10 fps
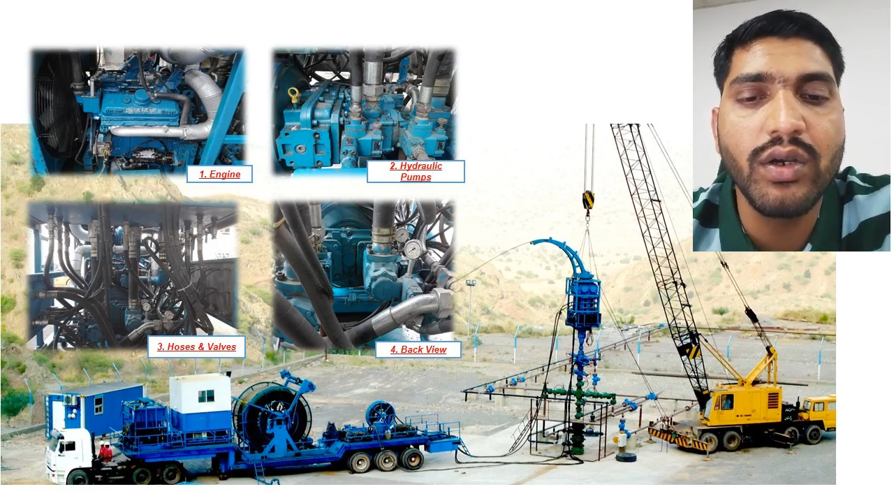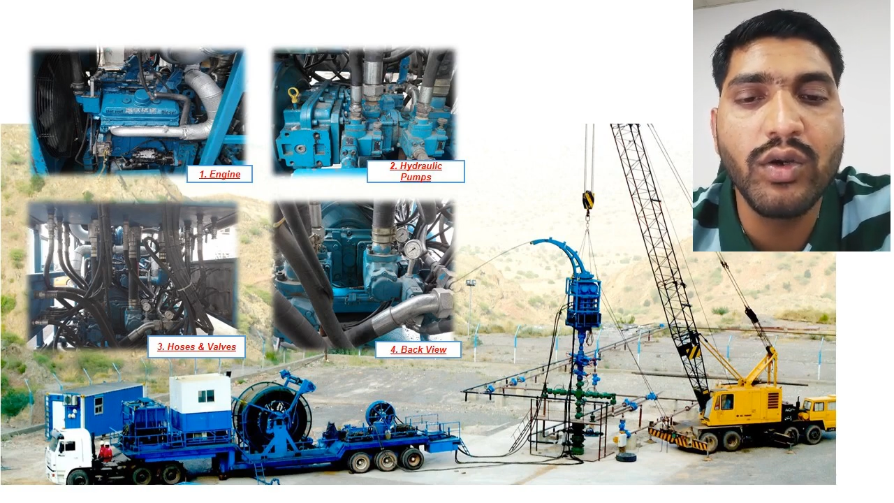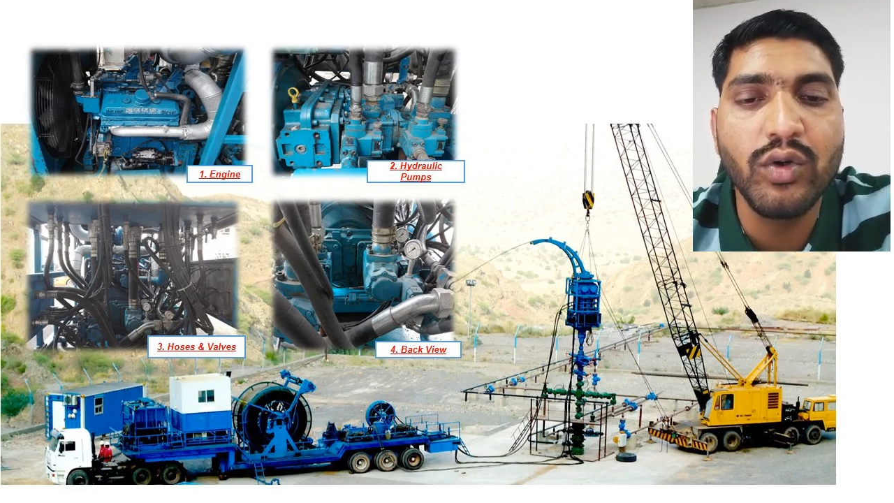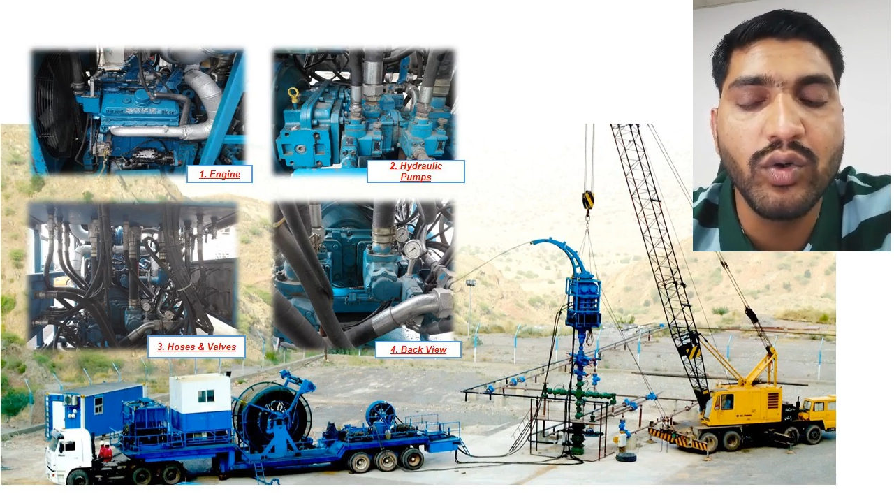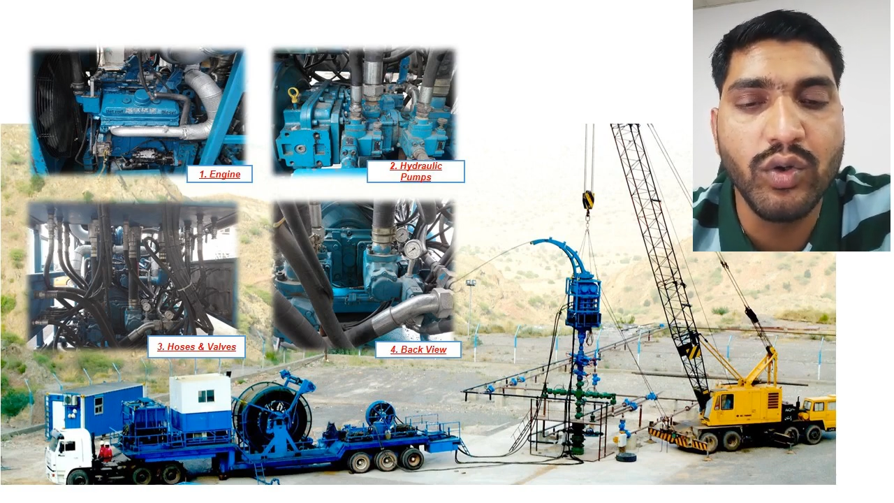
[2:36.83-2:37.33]

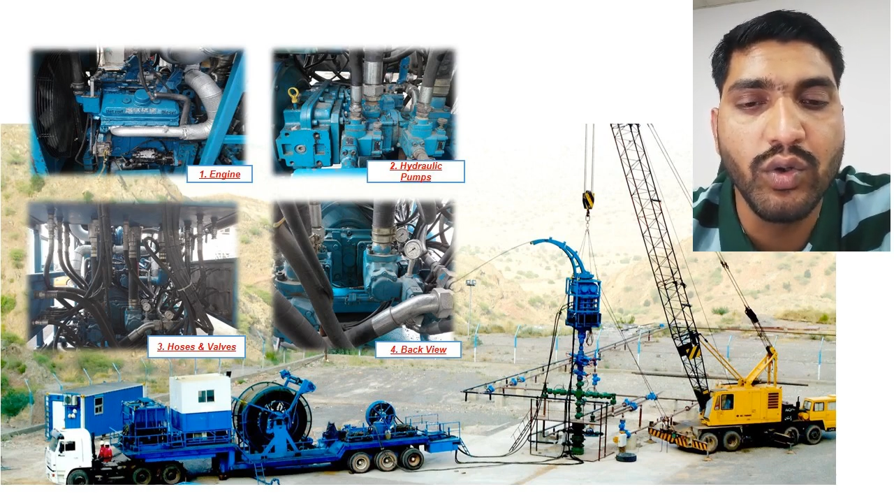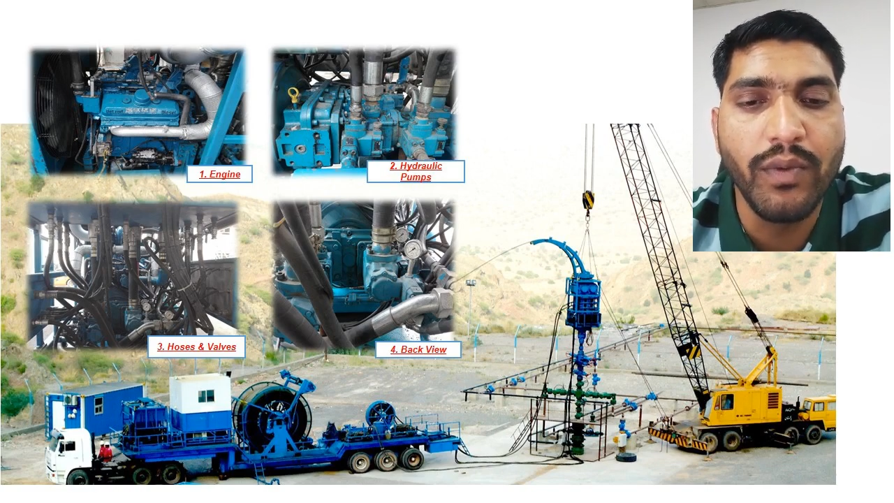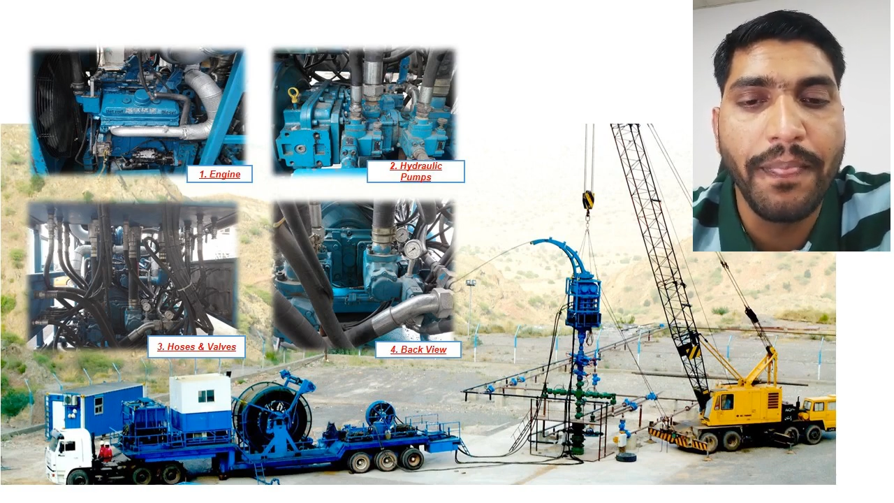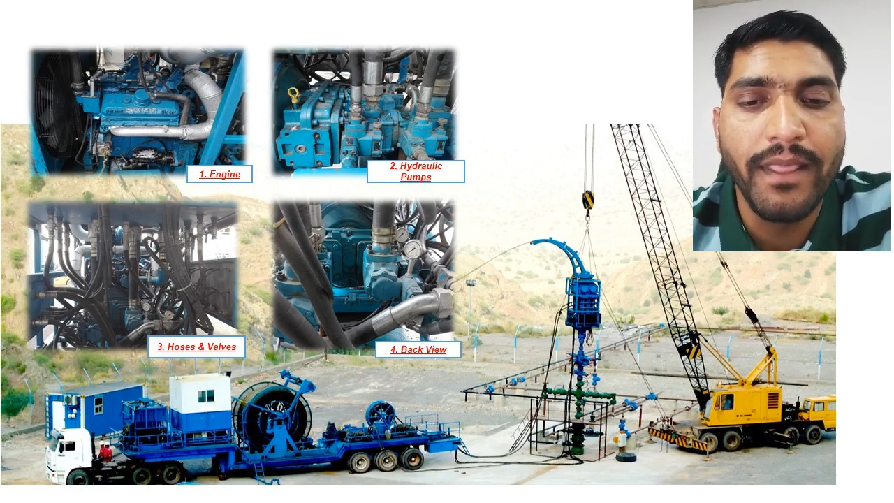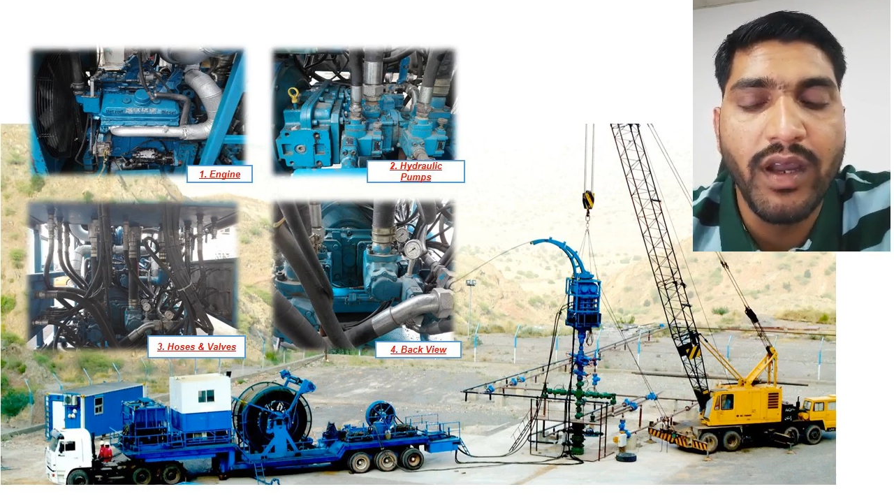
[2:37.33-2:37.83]

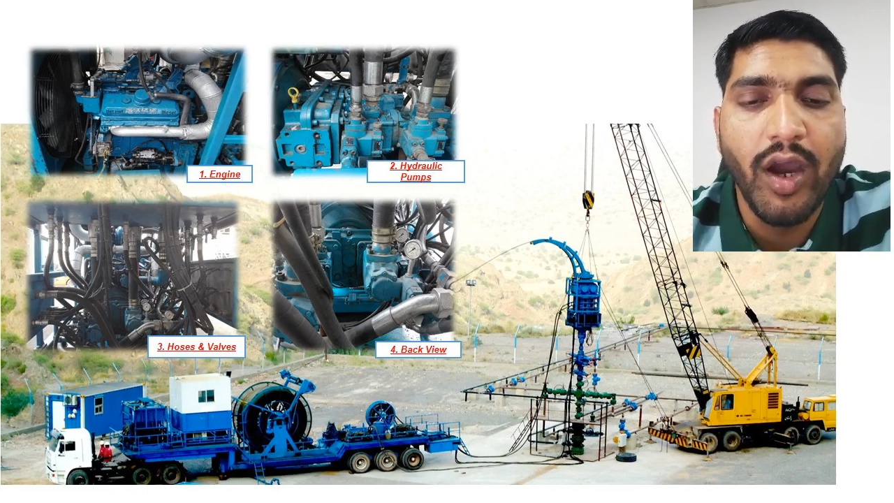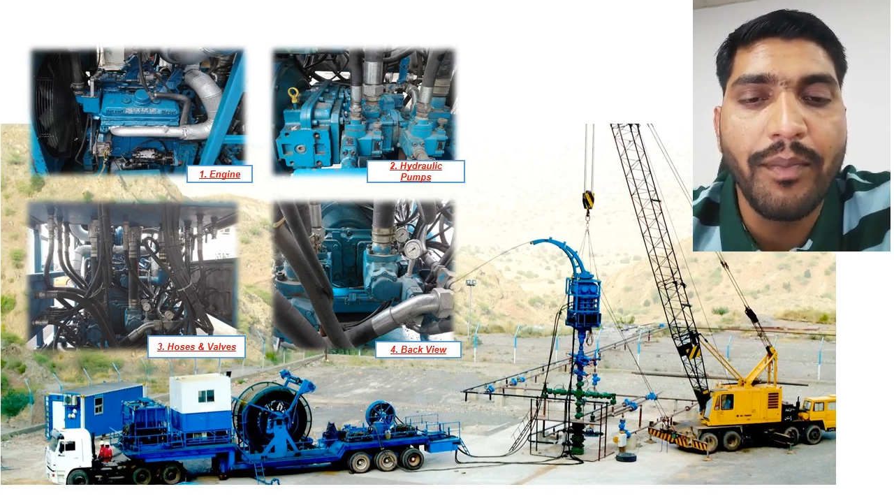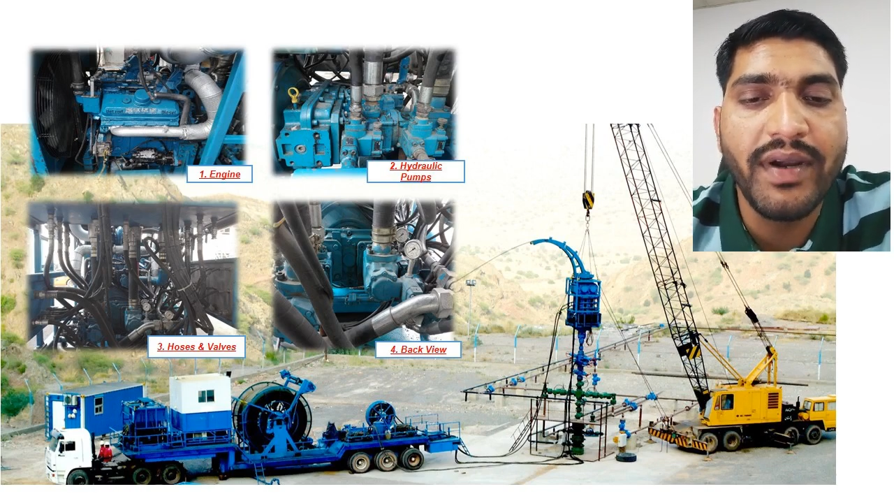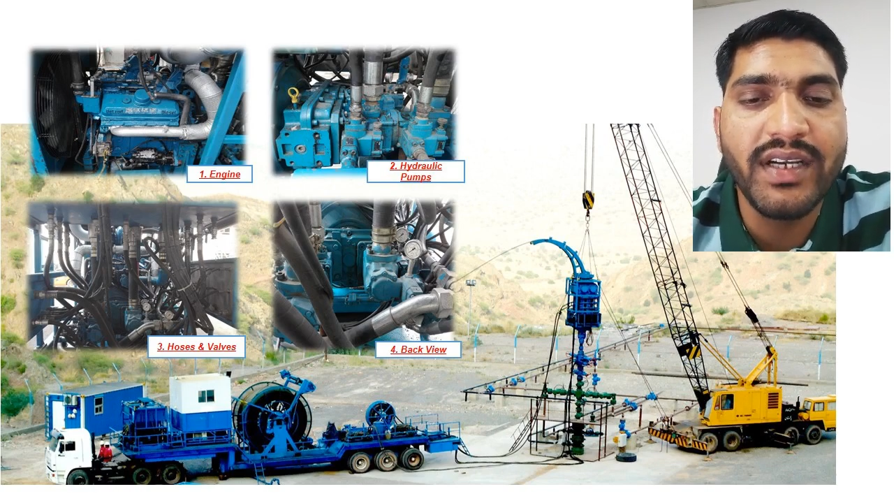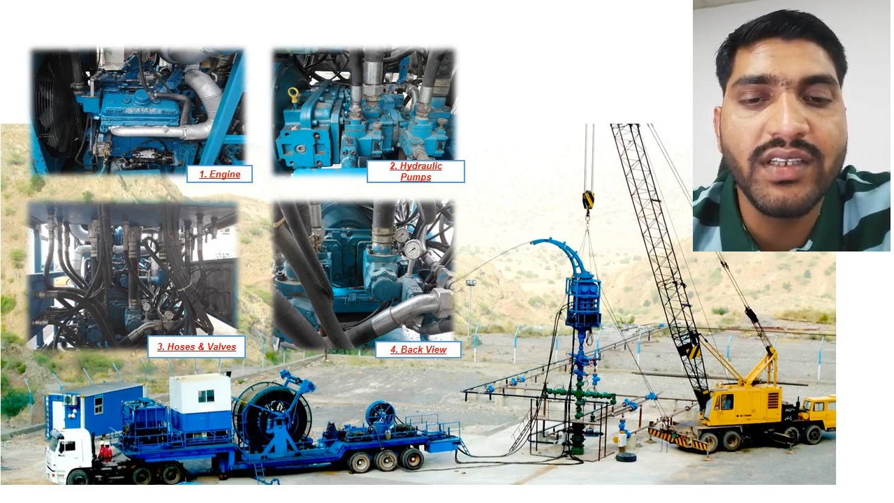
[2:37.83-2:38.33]
to
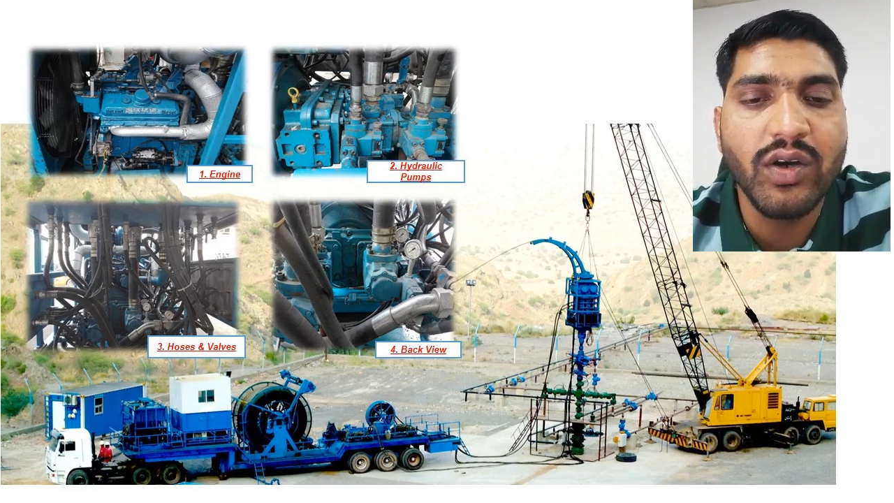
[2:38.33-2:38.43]
operate